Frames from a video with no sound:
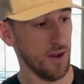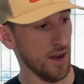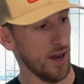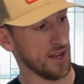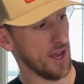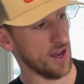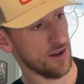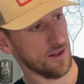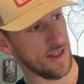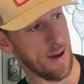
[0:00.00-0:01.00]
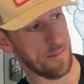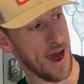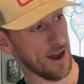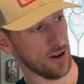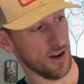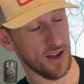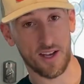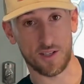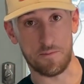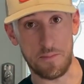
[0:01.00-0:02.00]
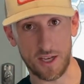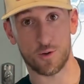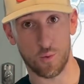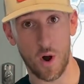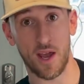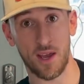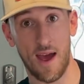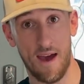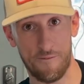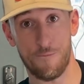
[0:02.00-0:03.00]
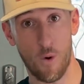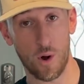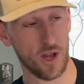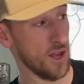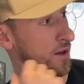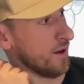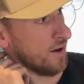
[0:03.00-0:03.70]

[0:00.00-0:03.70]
again, that pattern has missed right at 40